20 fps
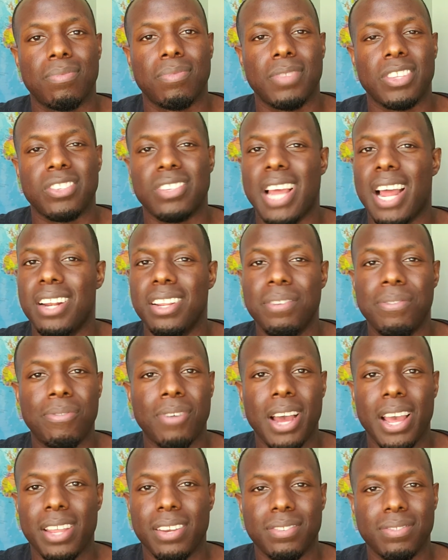It's not to
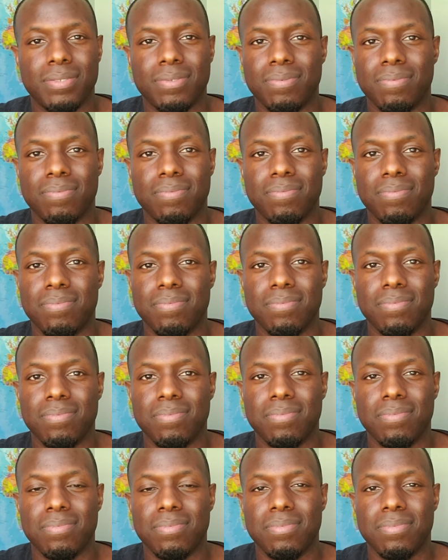fight.
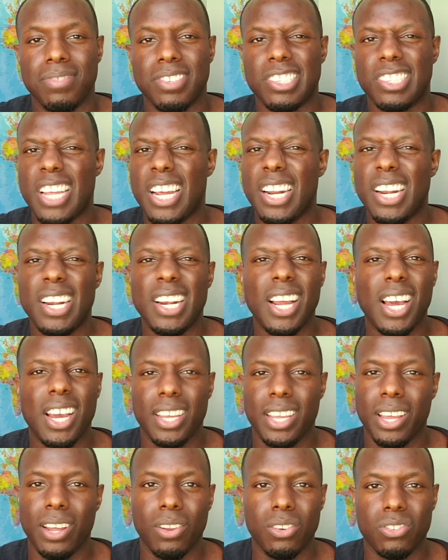It's not a
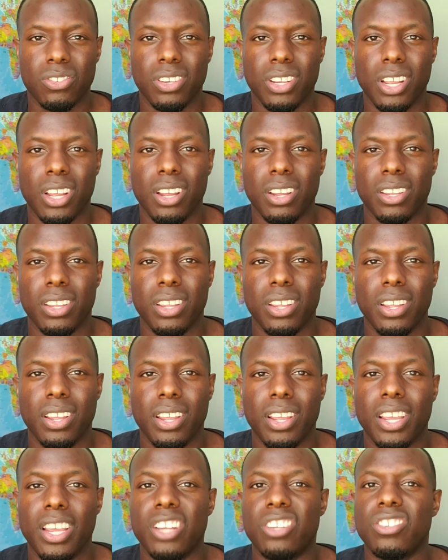knockout slug.
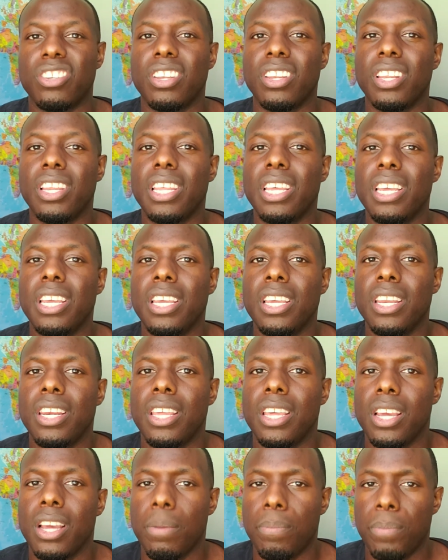It's
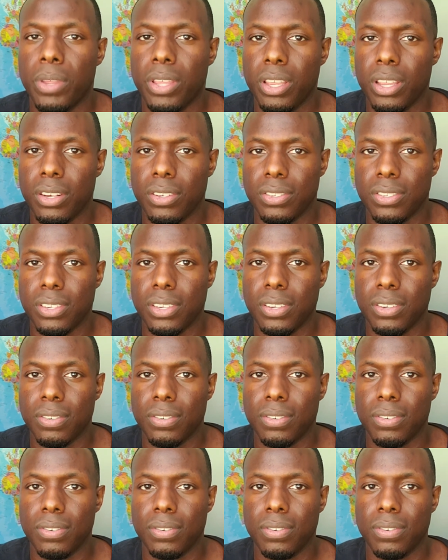leaning up against it.
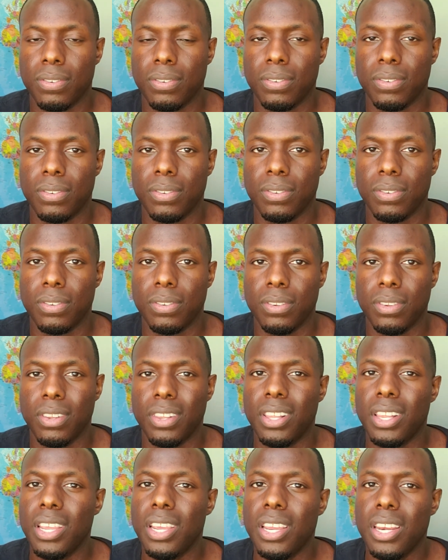
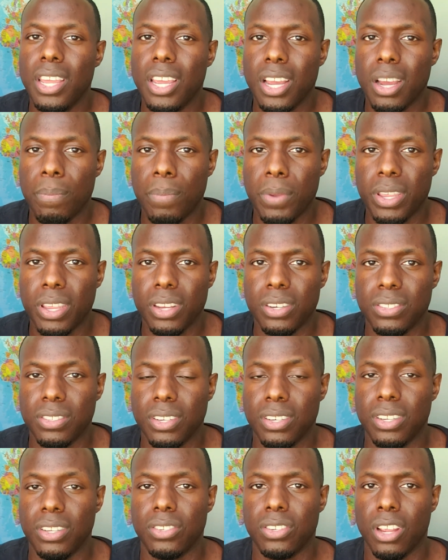Leaning up against the
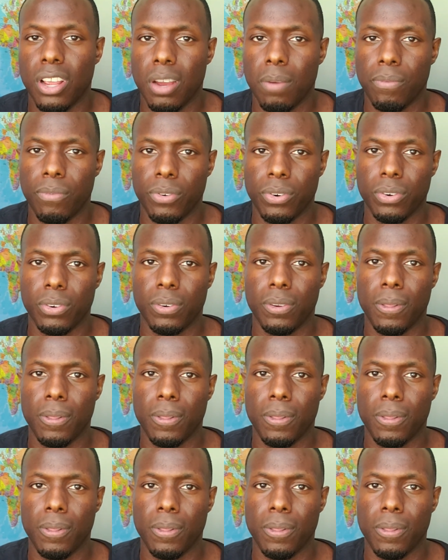discomfort.